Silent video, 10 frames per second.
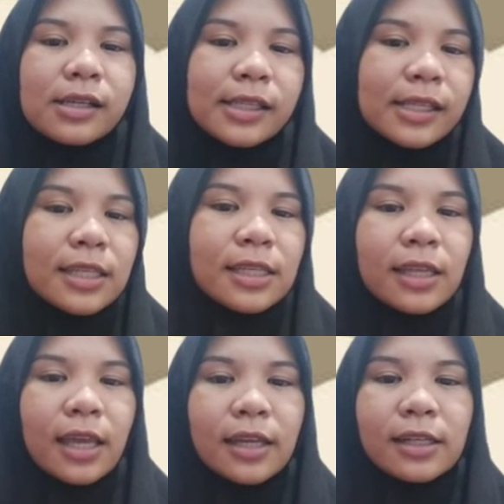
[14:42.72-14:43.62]
Teaching
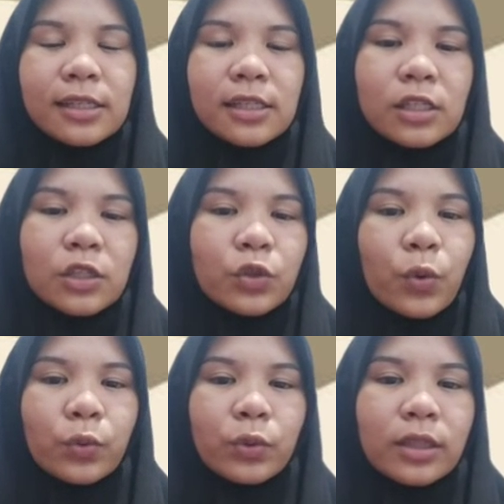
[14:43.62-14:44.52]
English
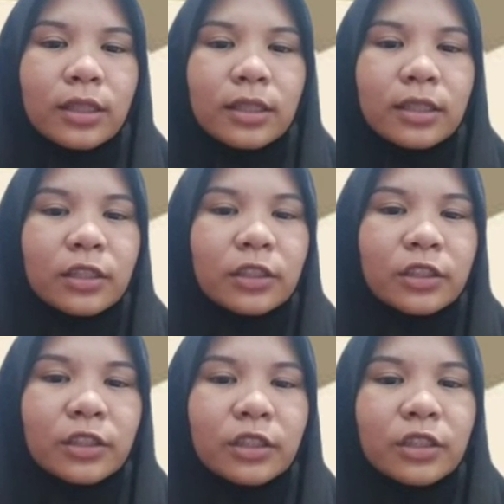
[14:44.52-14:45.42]
through
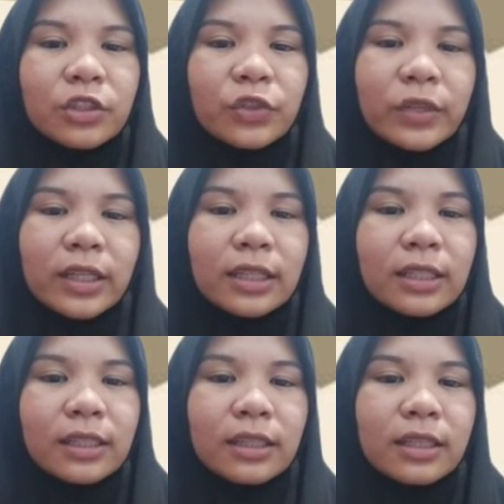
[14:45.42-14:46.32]

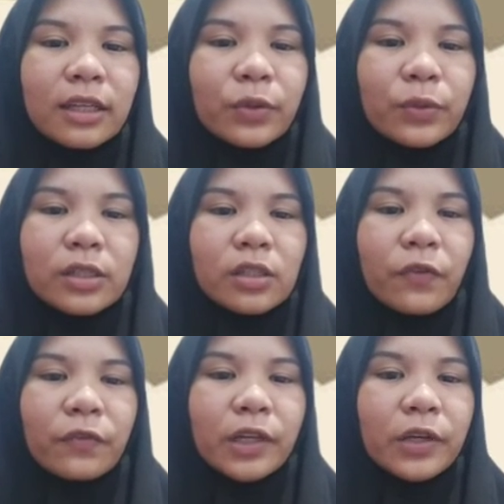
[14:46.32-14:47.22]
drilling the rules
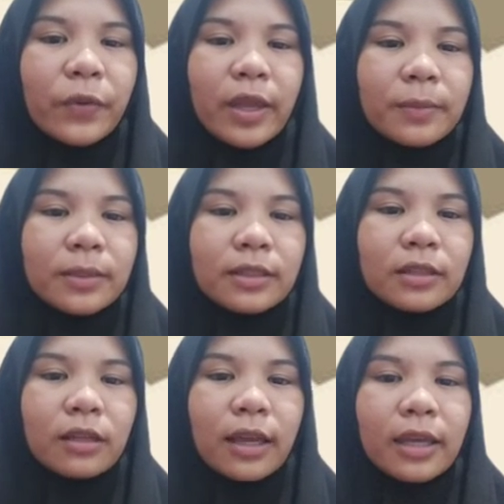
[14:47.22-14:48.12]
of grammar
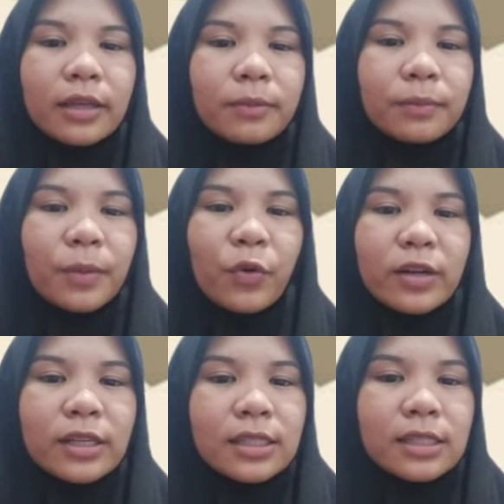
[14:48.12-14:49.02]
and
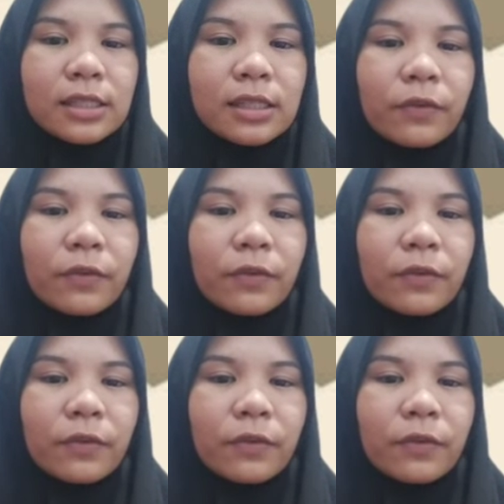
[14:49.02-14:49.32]
memorizing